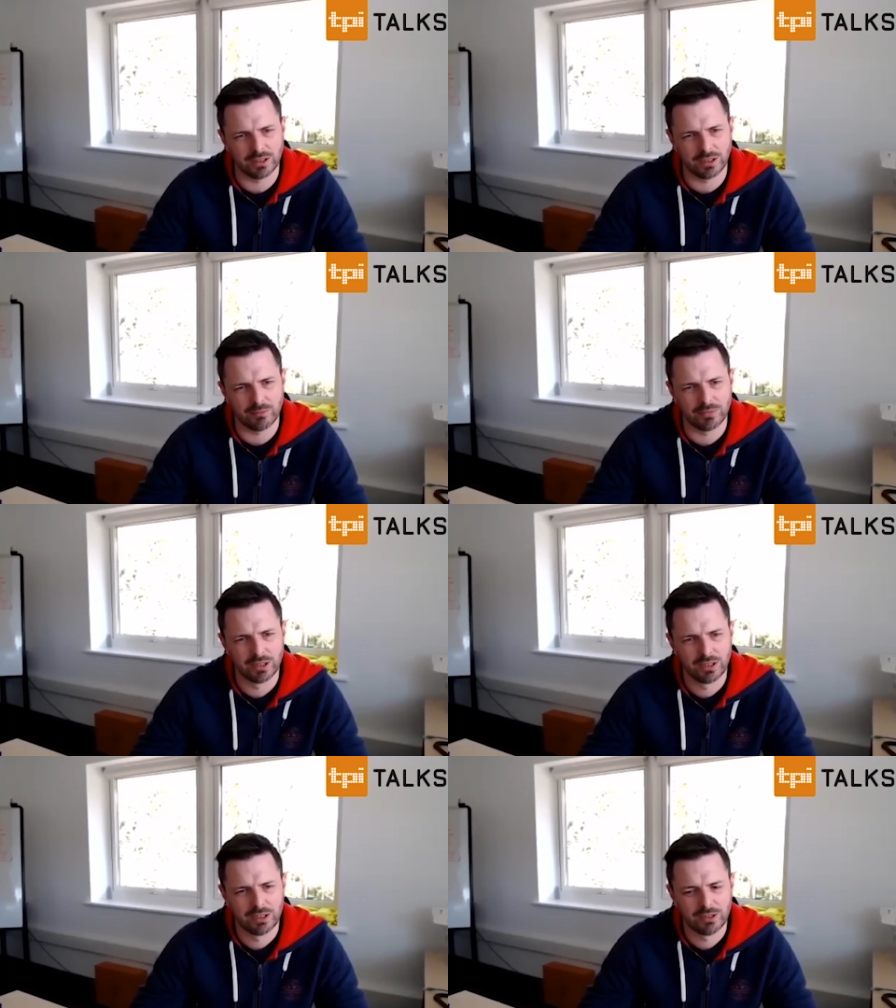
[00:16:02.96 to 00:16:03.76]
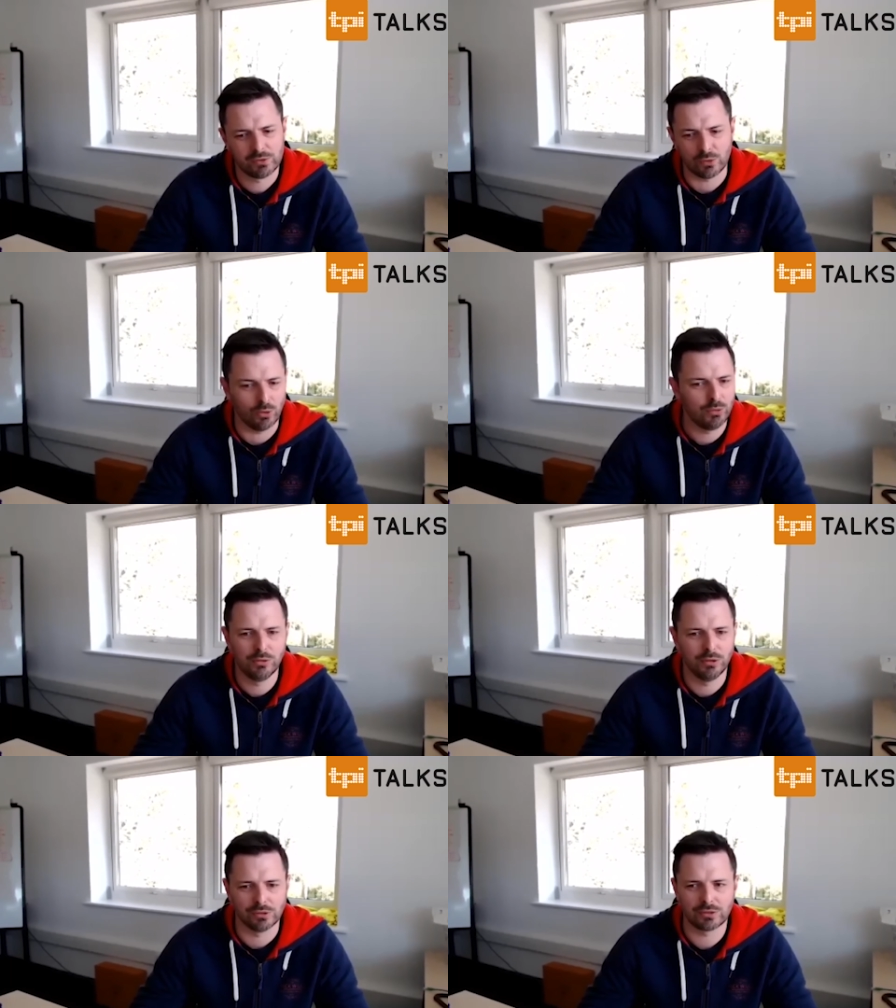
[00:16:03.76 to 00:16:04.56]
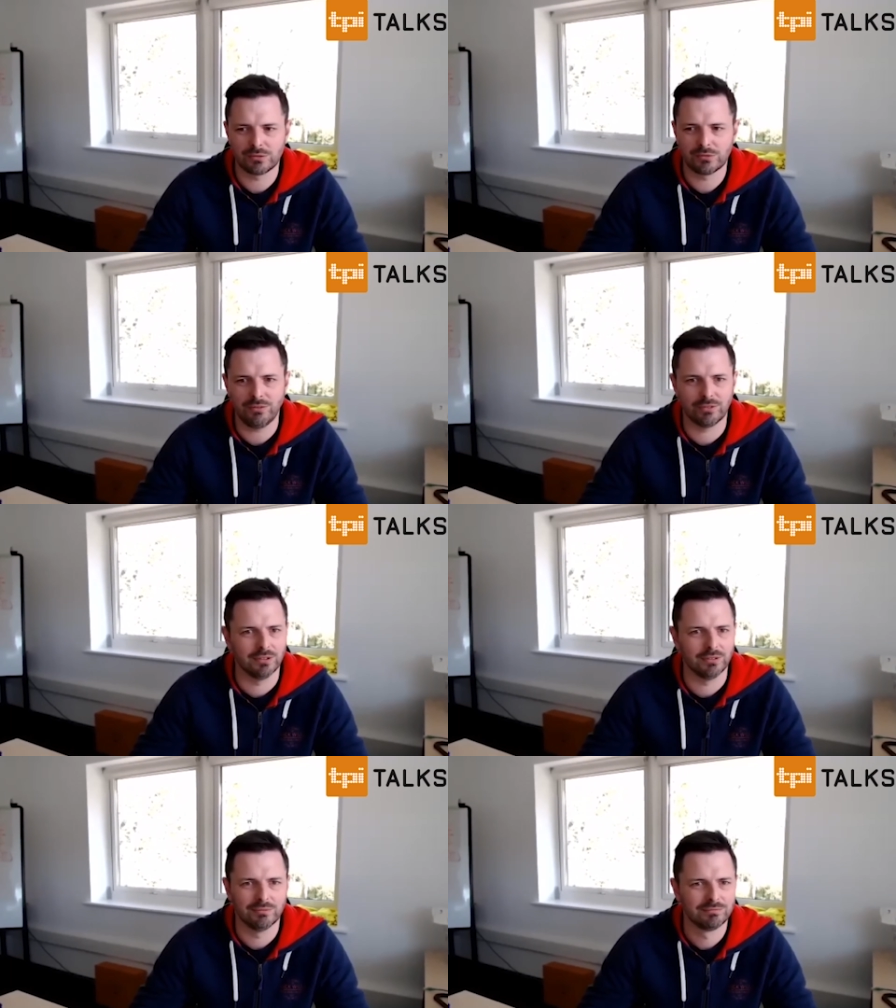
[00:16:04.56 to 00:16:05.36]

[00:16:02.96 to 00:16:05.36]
um, so it all looks different.